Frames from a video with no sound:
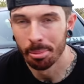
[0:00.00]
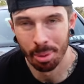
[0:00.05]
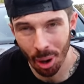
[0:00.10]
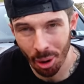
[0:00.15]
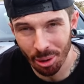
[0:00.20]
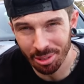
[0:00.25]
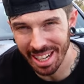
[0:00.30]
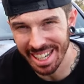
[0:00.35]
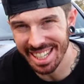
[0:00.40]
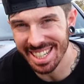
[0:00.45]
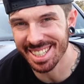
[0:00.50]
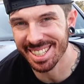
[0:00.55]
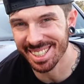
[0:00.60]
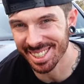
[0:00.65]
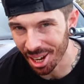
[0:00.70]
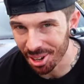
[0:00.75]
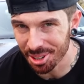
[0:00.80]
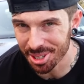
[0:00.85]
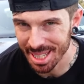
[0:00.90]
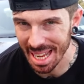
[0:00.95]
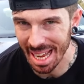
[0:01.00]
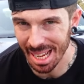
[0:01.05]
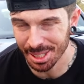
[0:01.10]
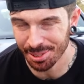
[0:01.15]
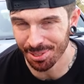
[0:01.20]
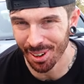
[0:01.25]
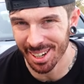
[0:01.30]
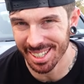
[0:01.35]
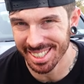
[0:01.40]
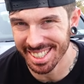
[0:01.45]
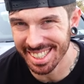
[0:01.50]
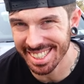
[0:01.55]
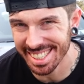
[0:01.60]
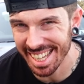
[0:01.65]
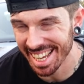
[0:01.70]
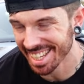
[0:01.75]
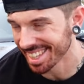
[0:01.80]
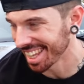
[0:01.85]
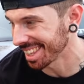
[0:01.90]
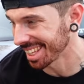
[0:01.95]
but already it's so satisfying to
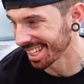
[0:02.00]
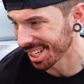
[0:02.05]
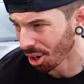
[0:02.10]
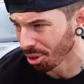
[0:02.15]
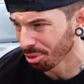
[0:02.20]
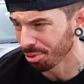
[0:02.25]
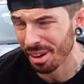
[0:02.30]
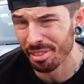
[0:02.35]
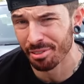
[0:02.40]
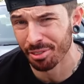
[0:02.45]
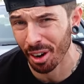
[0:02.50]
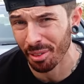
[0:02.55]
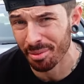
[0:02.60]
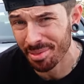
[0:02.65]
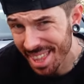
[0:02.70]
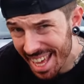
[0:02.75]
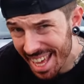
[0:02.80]
see that the Golf went from